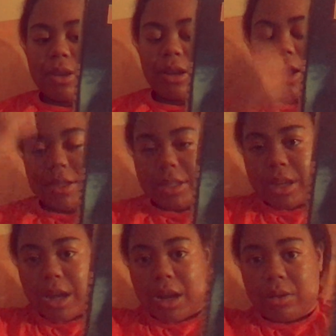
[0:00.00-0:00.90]
classic
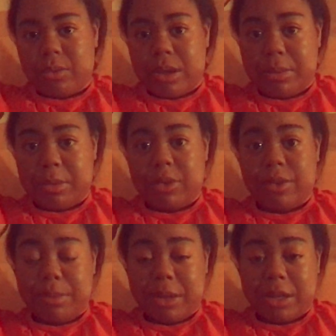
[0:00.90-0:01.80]
Halloween movie
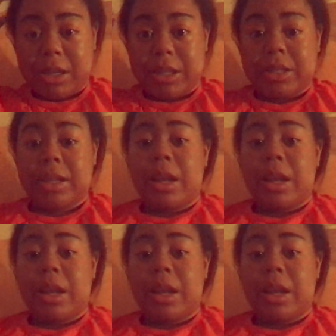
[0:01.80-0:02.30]
because